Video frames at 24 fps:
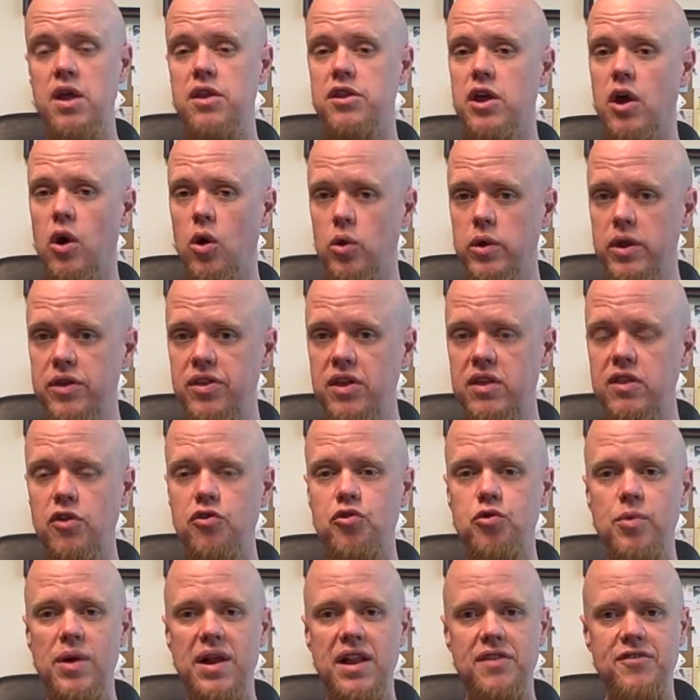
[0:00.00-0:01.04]
The only thing
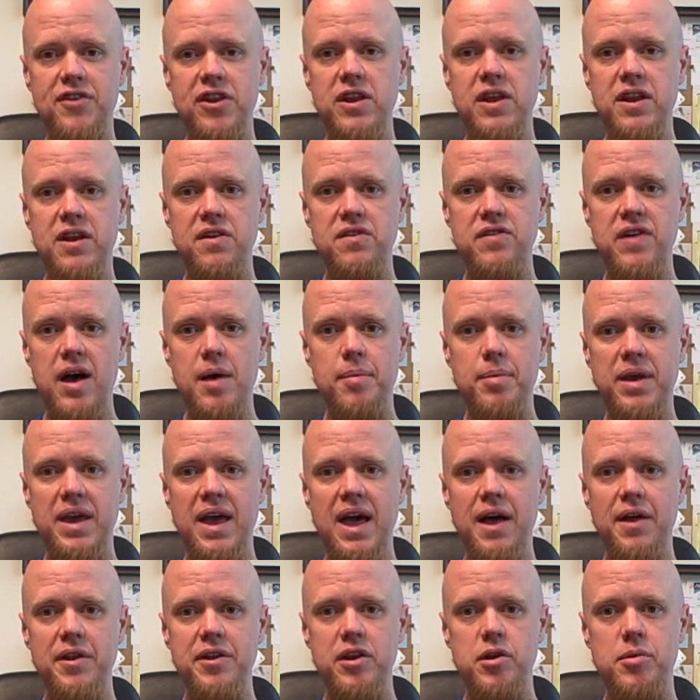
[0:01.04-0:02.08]
that's relevant in a
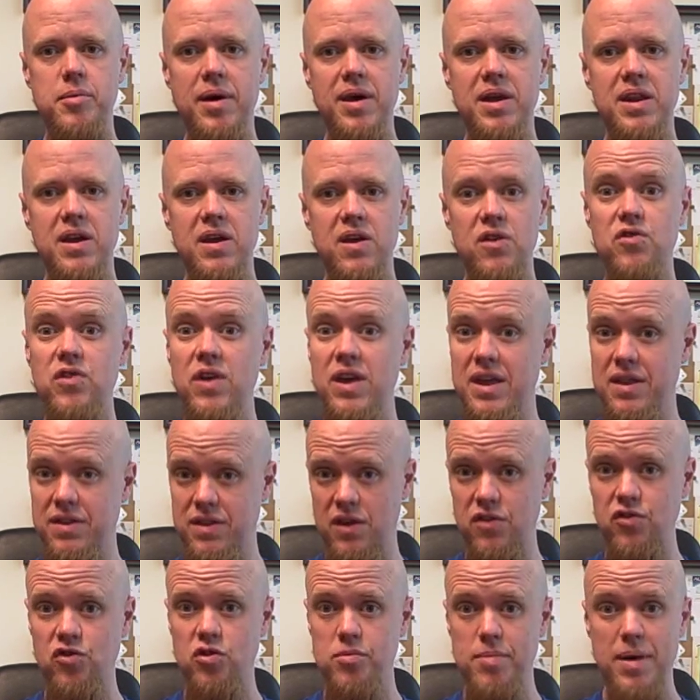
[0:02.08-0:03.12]
topicality debate is, in
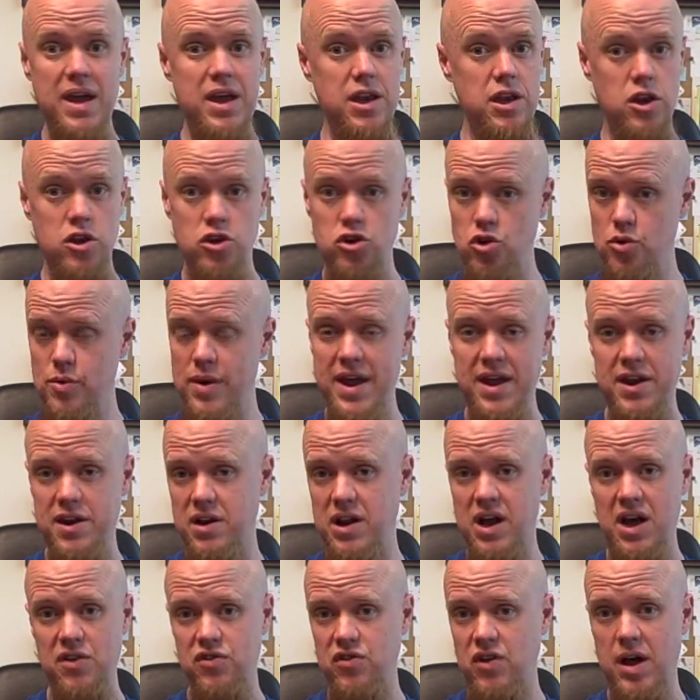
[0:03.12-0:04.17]
this debate, you ran a
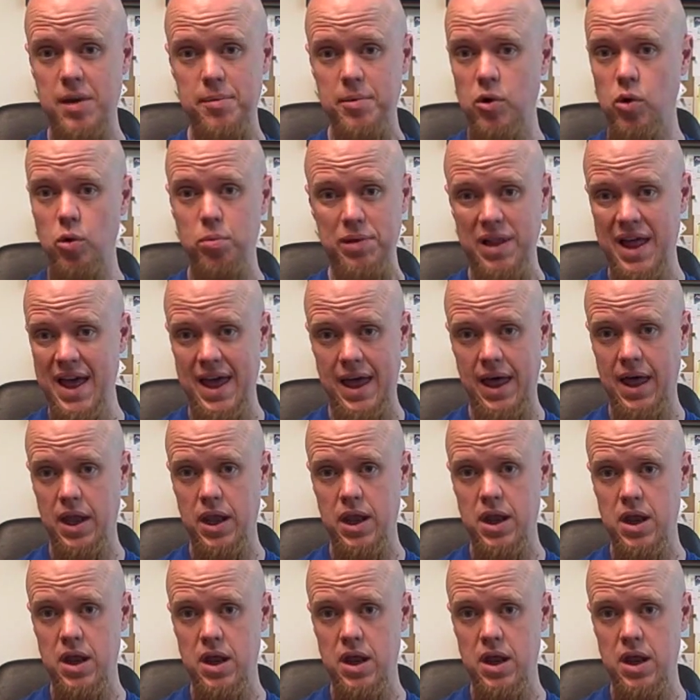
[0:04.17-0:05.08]
non-topical plan.